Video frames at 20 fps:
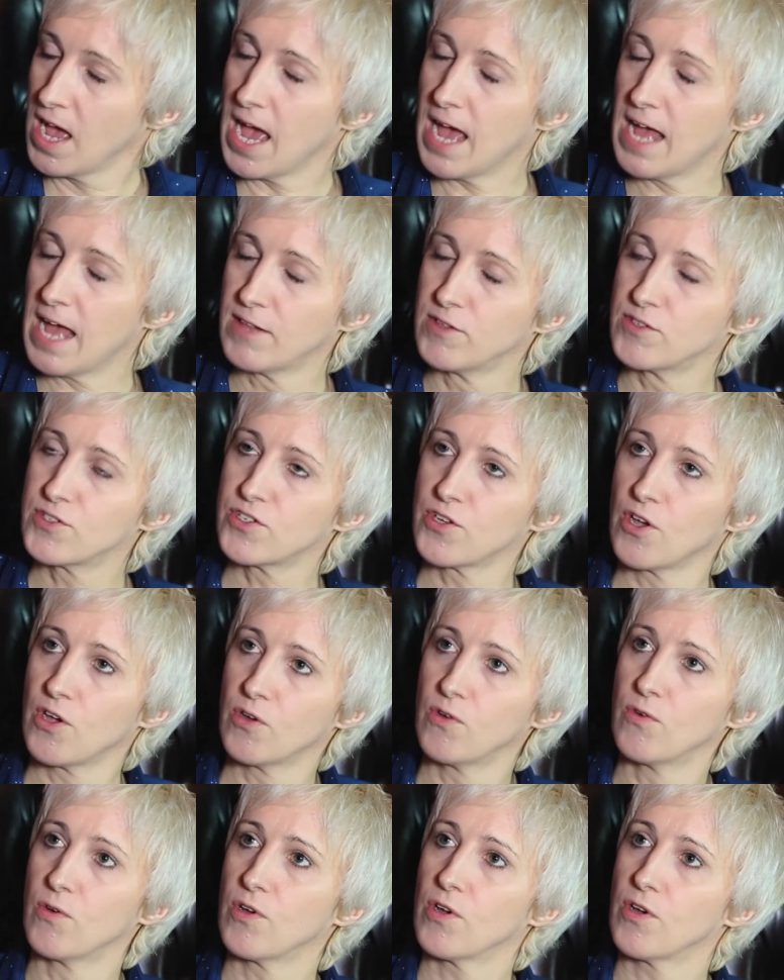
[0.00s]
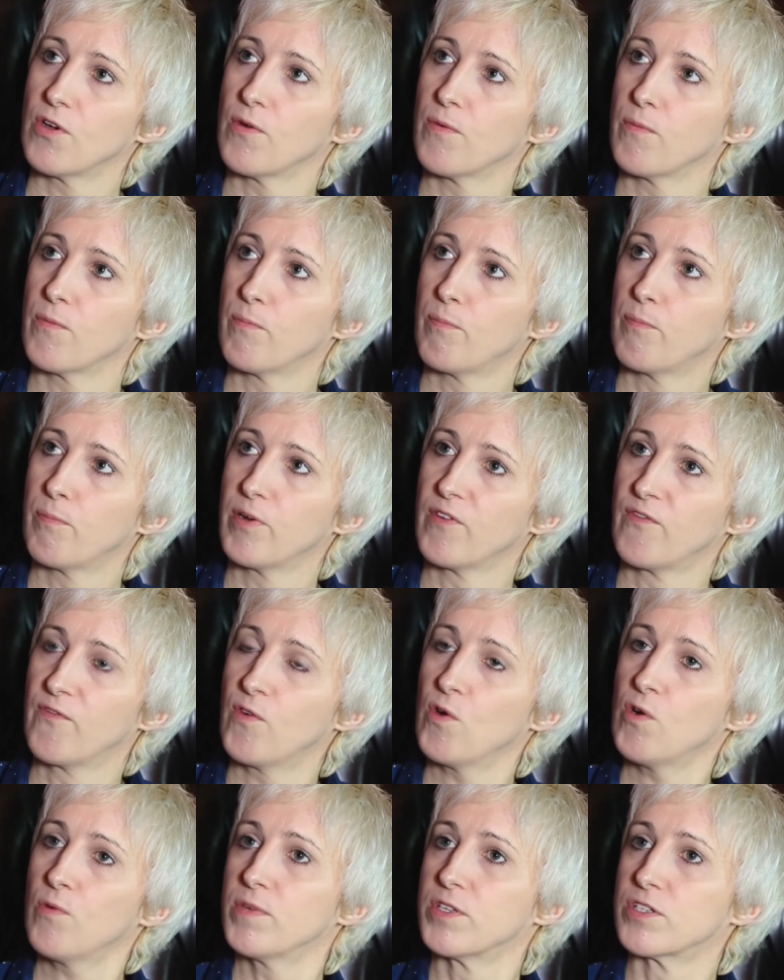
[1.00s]
And so
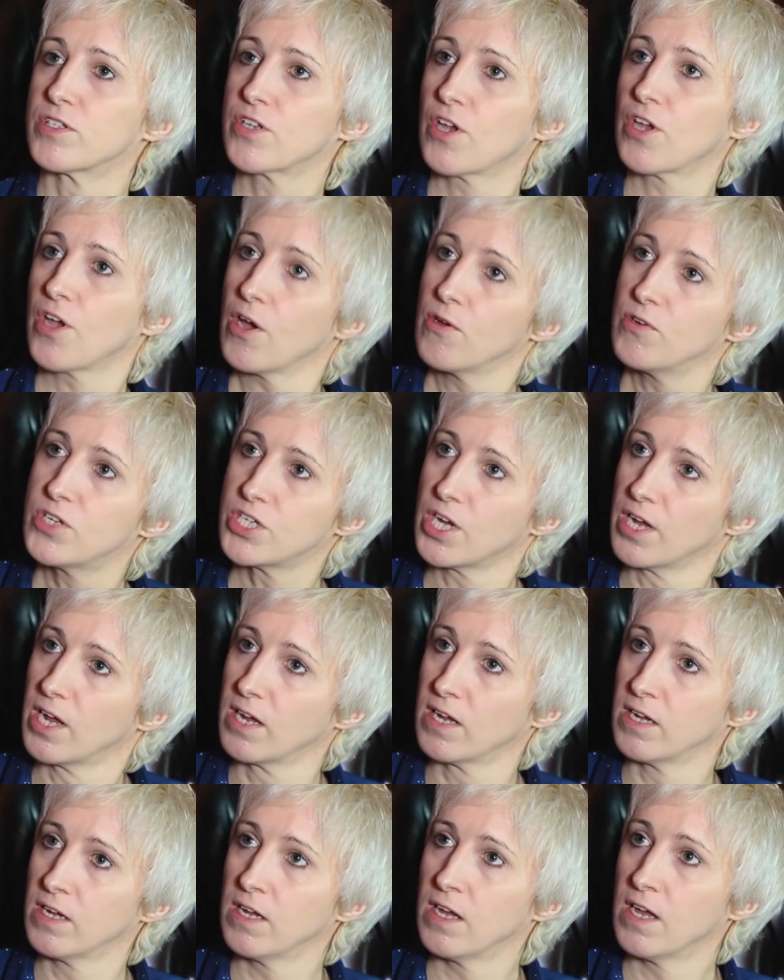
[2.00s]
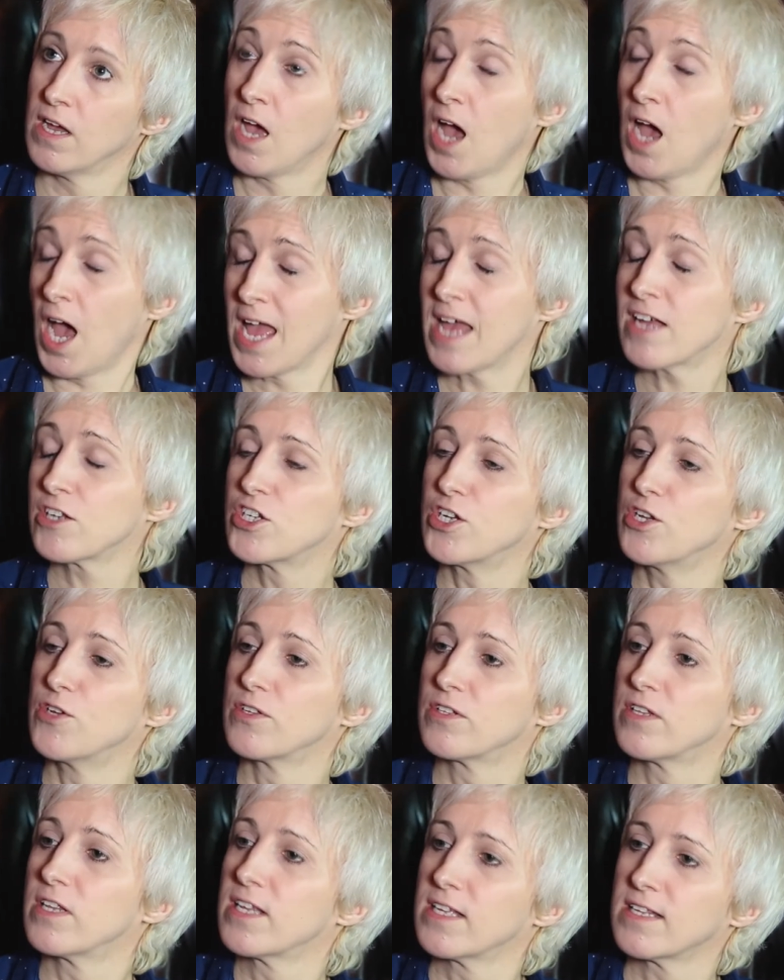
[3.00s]
performance coaching,
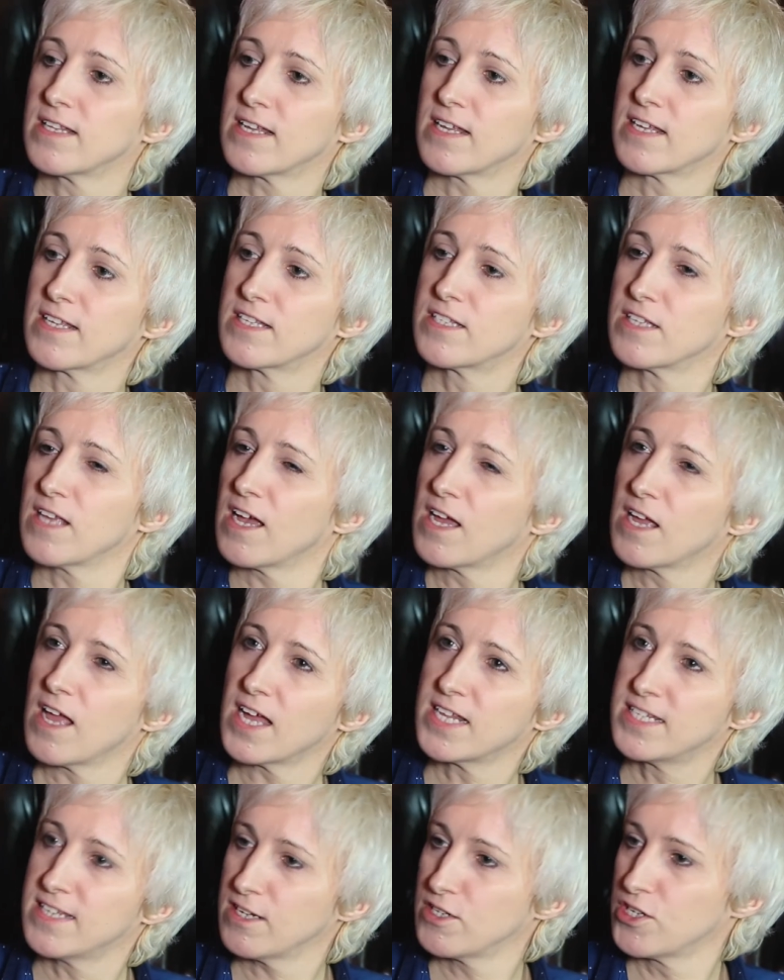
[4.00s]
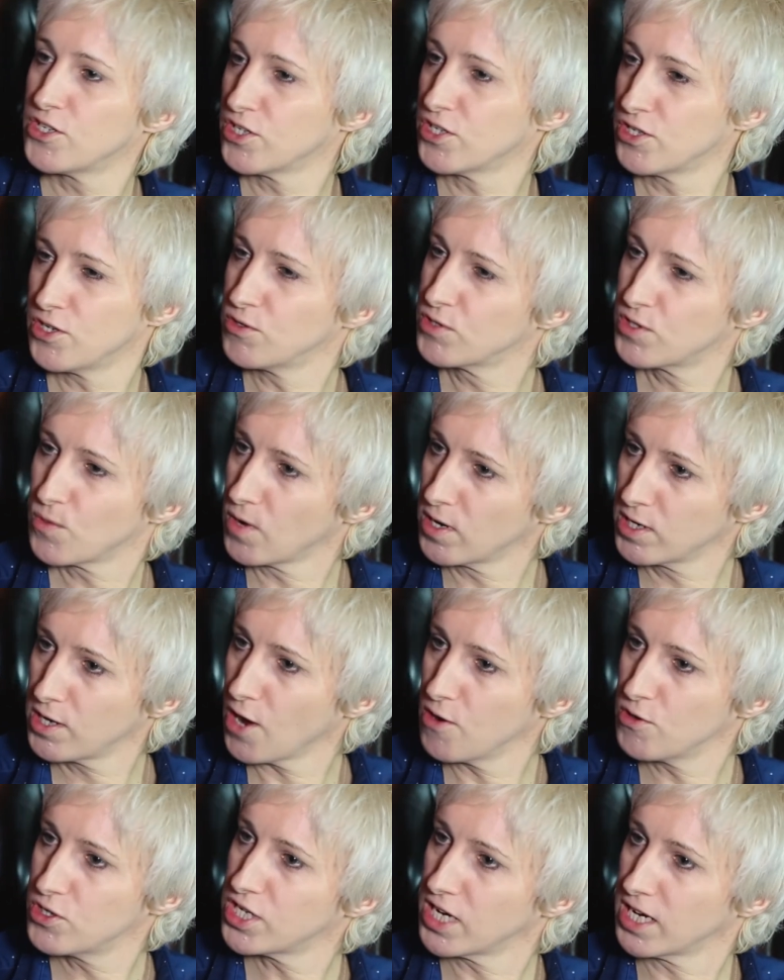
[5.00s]
I tend to just use the word
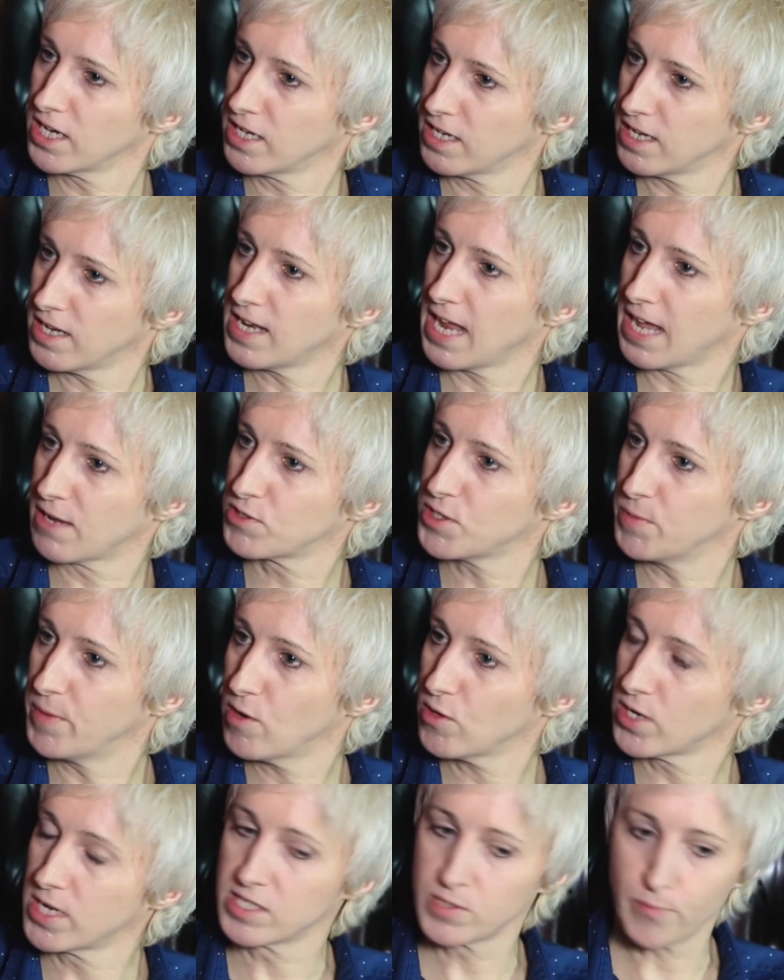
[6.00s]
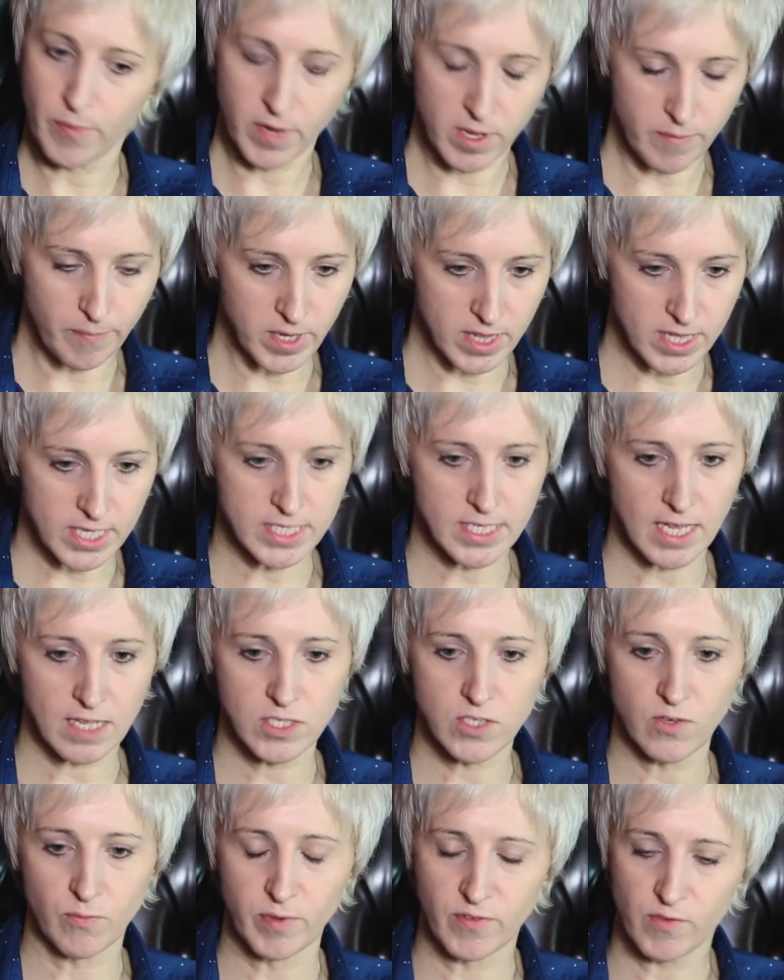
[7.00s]
coaching now, to be honest, but the
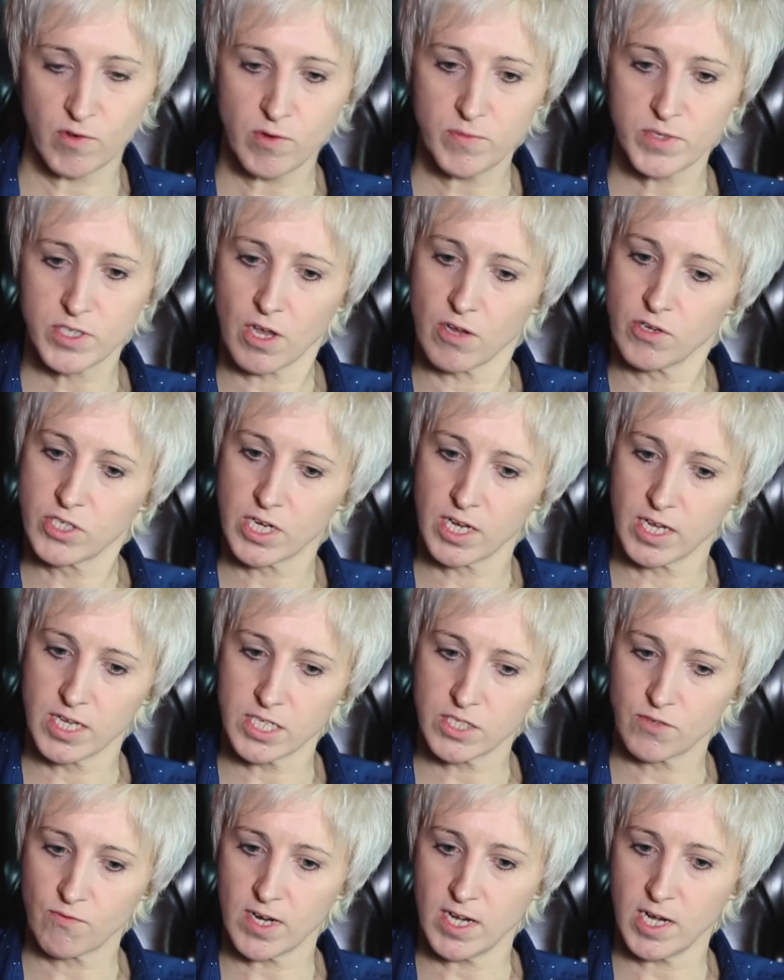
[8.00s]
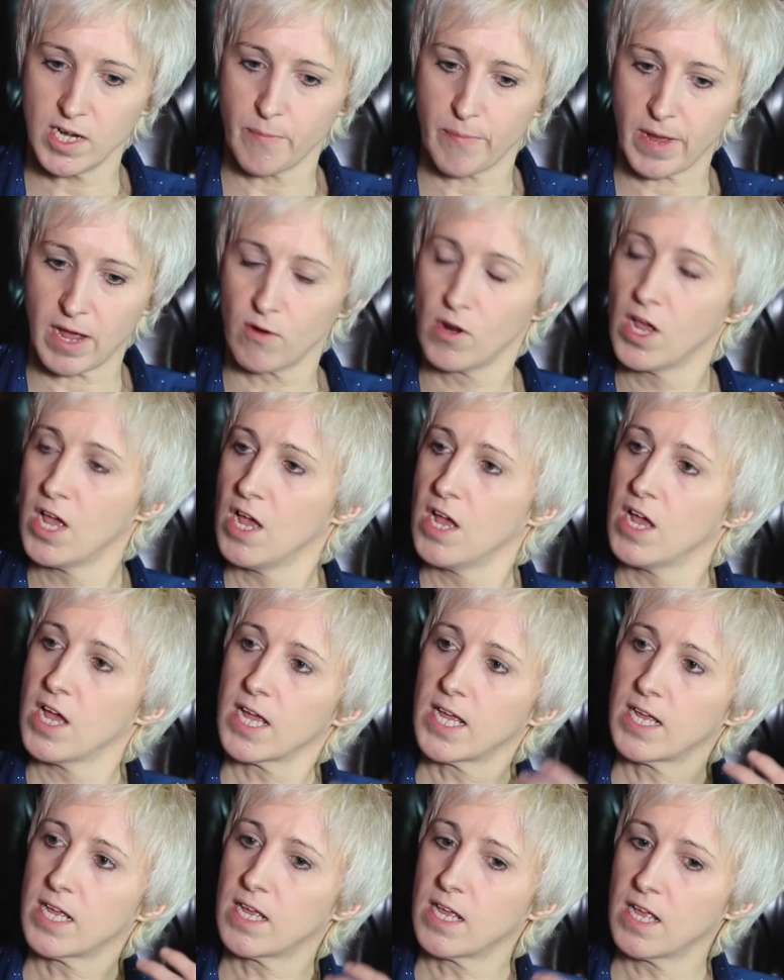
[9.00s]
sense of performance coaching is really about
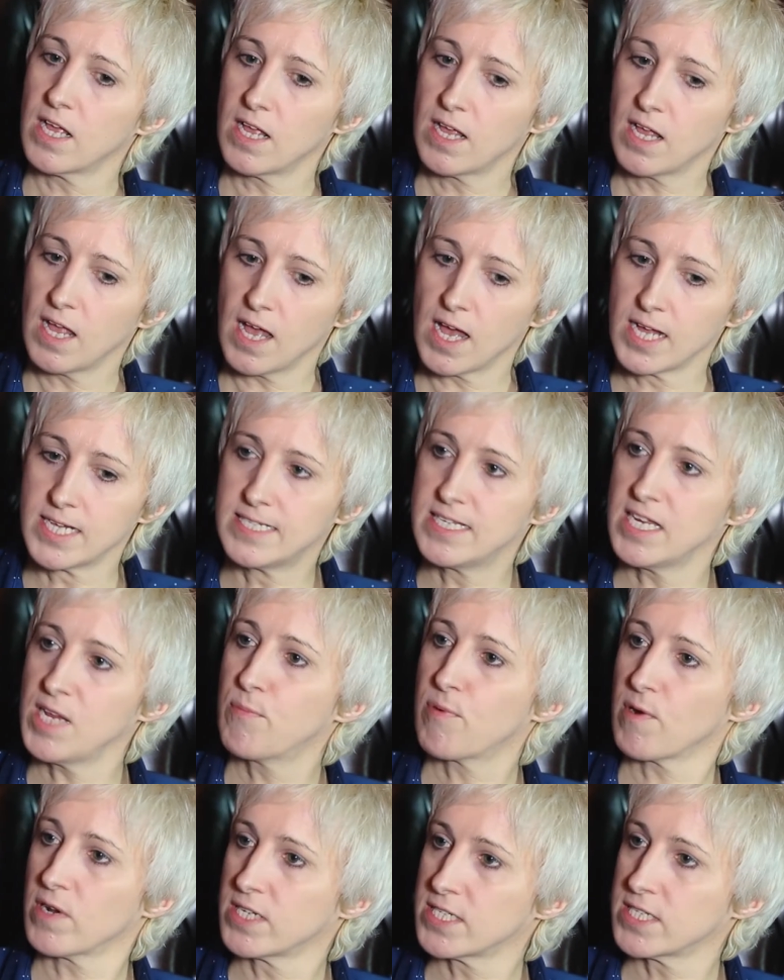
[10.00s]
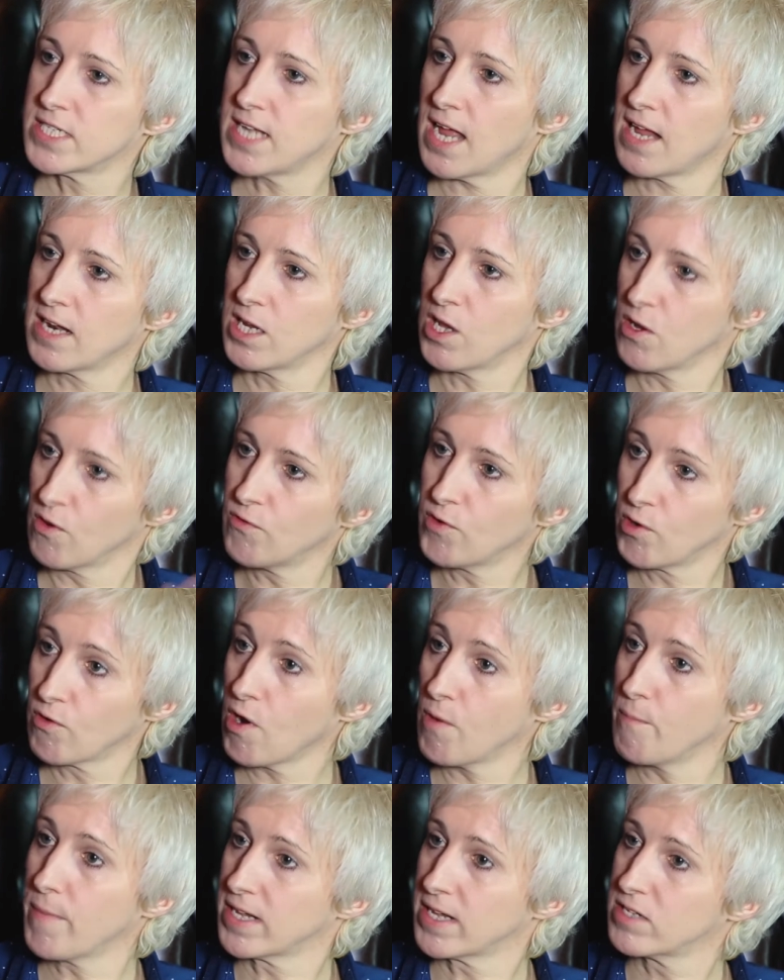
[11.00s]
a deeper understanding of your
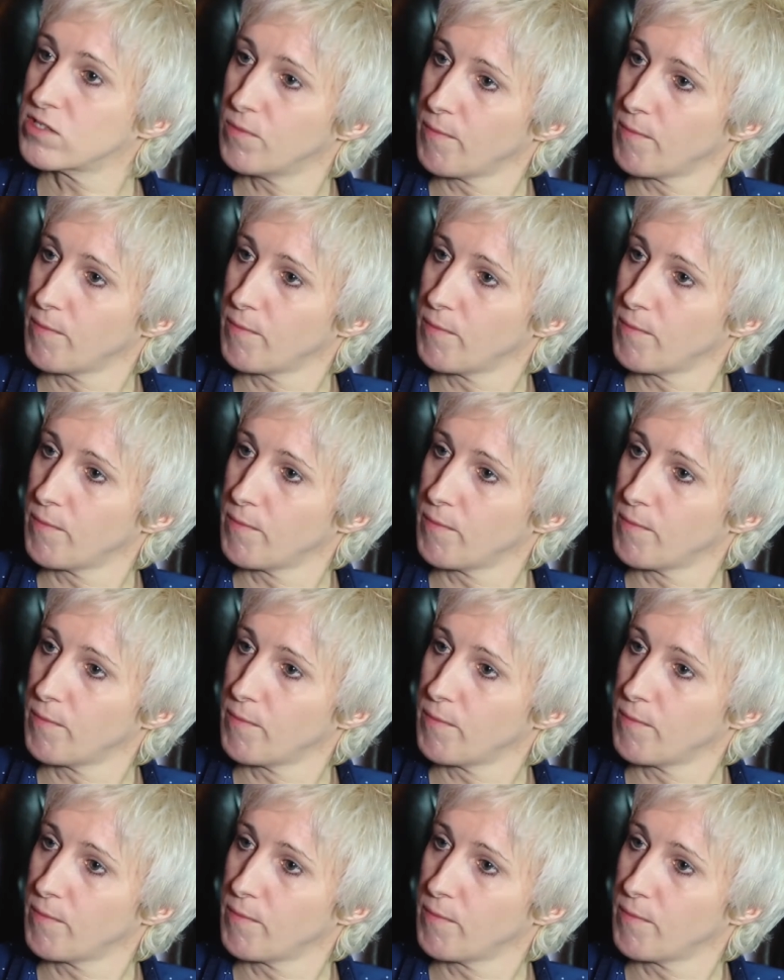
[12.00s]
own mental